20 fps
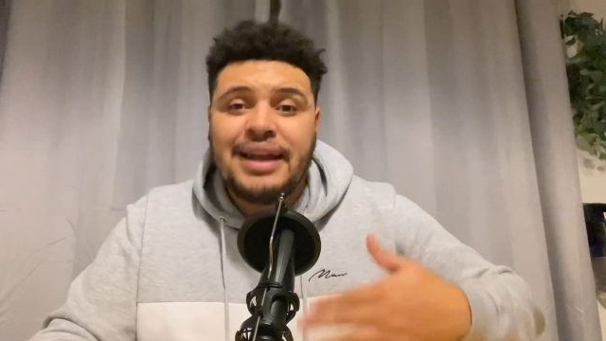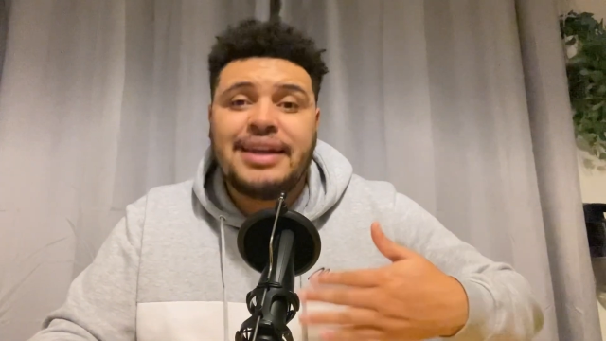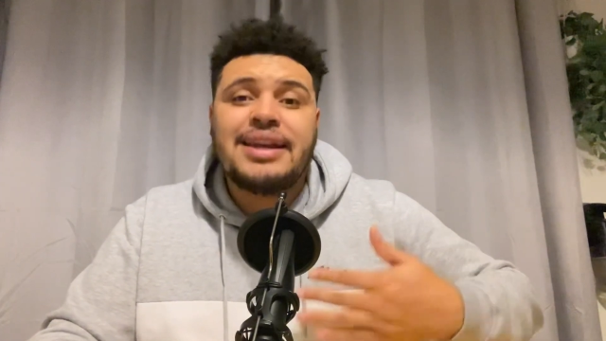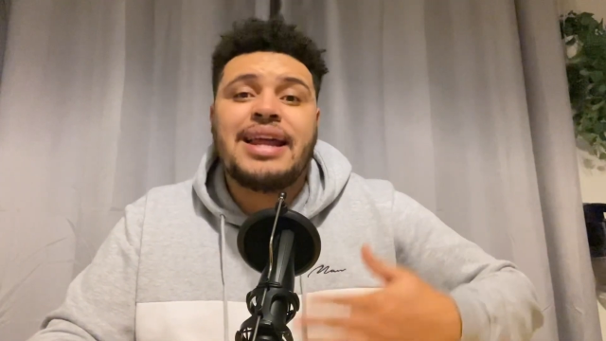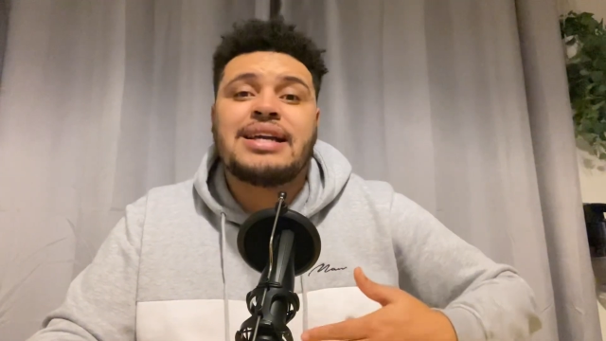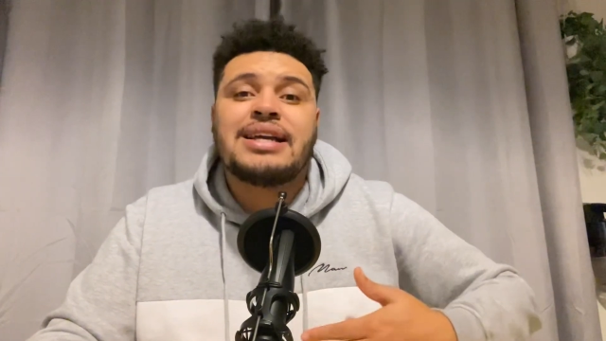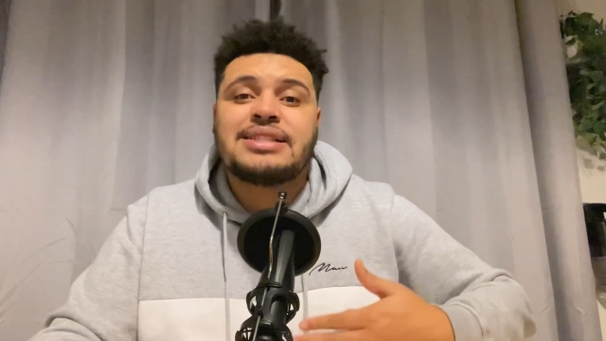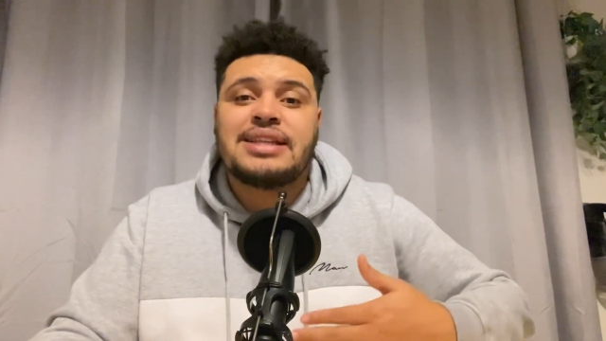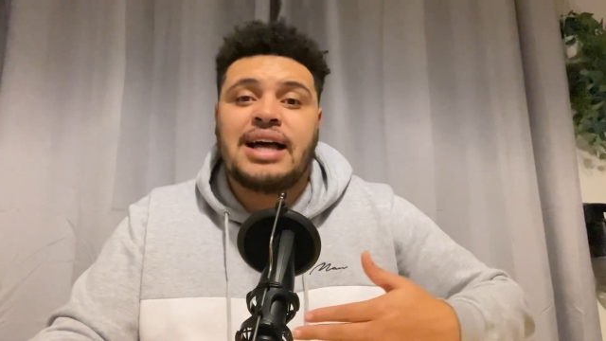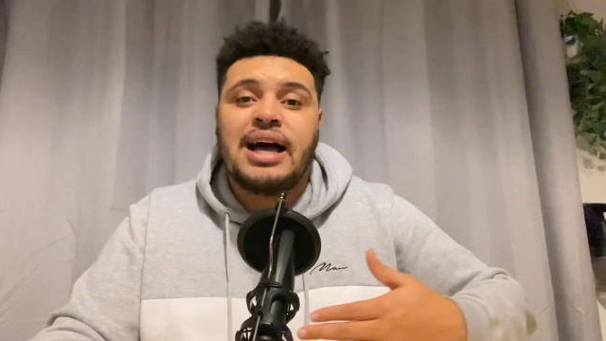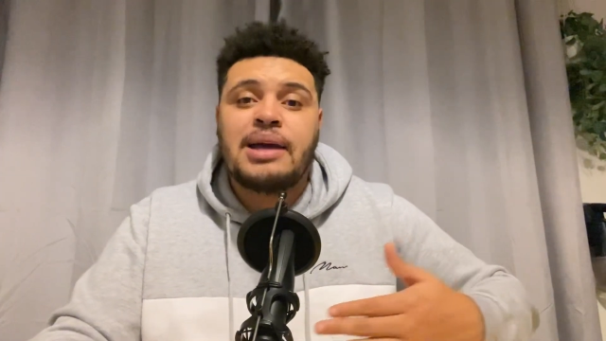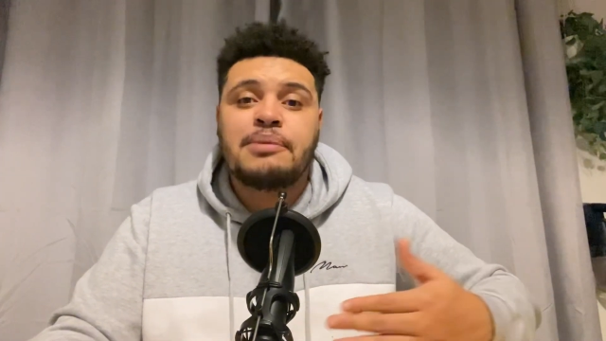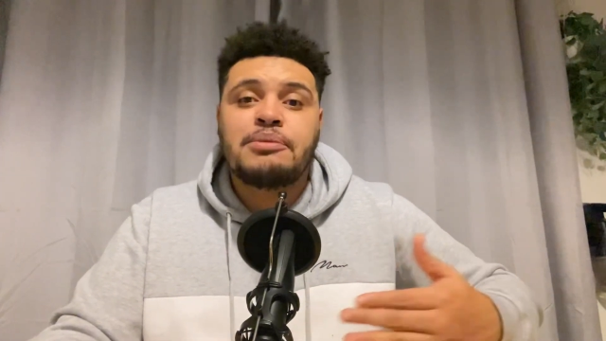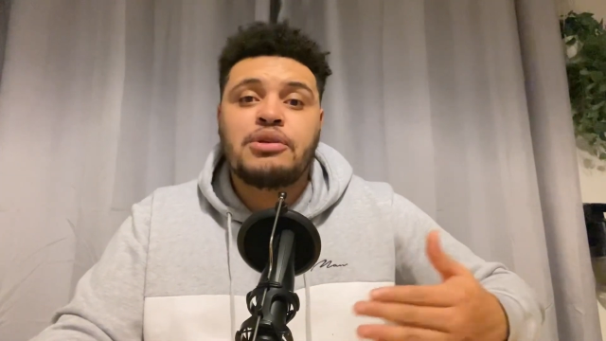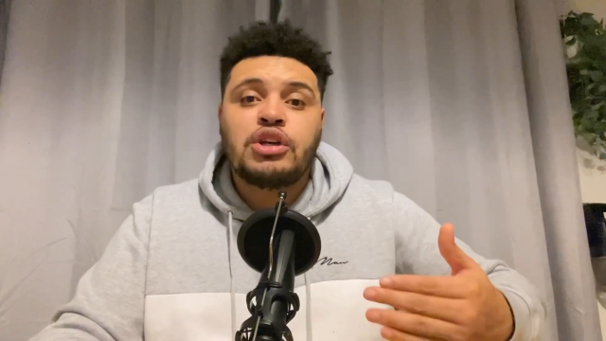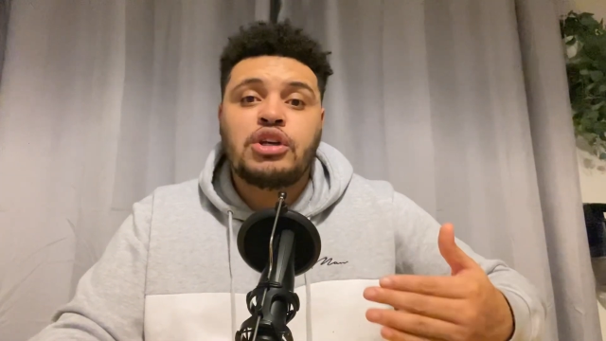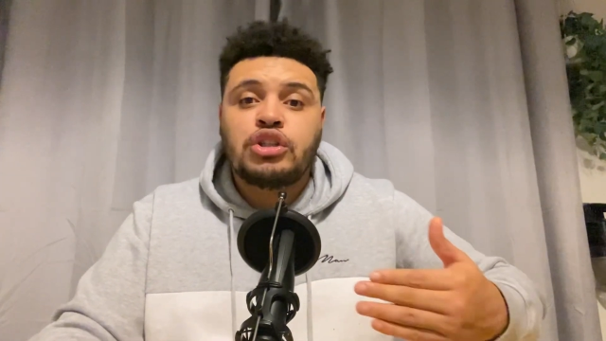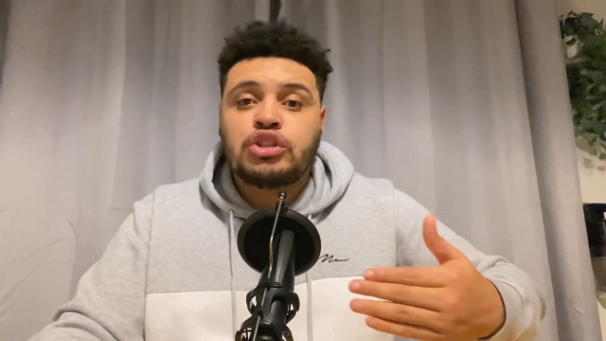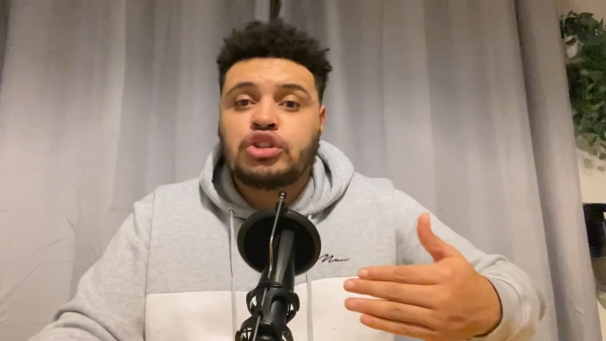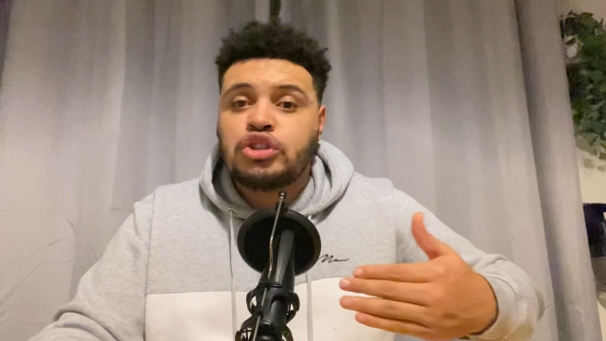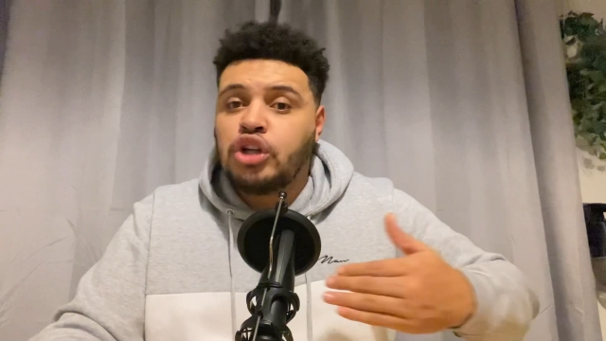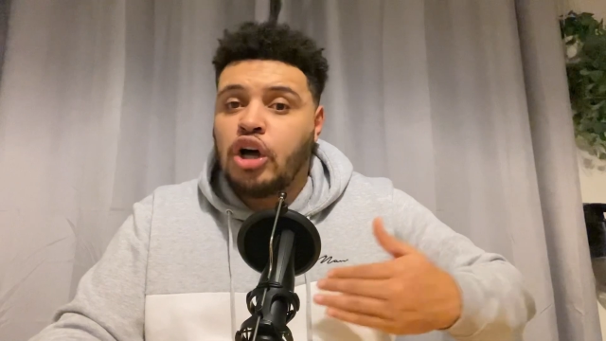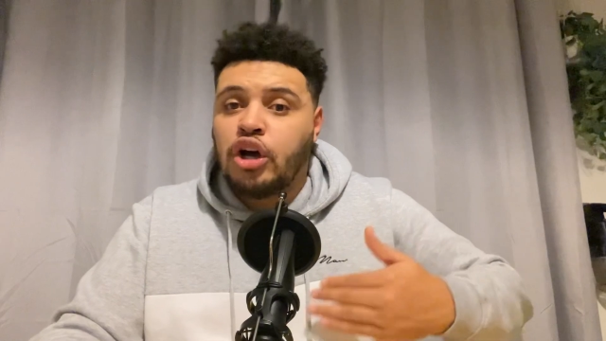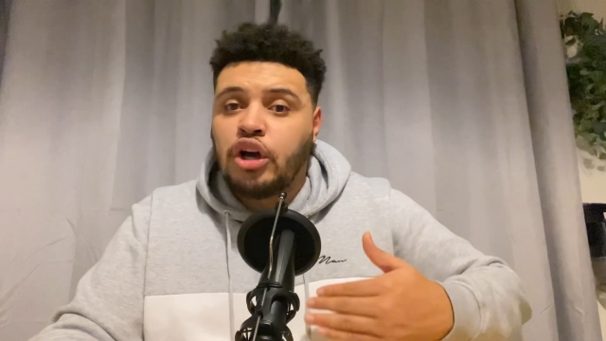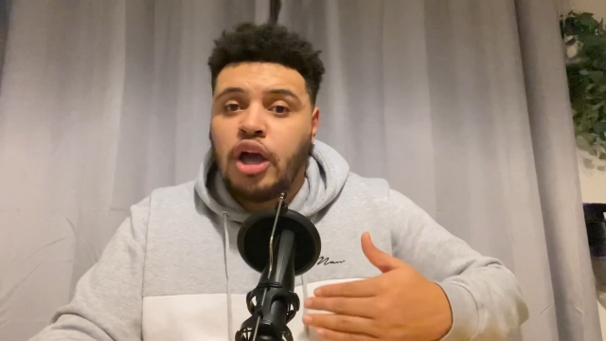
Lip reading: Next time, start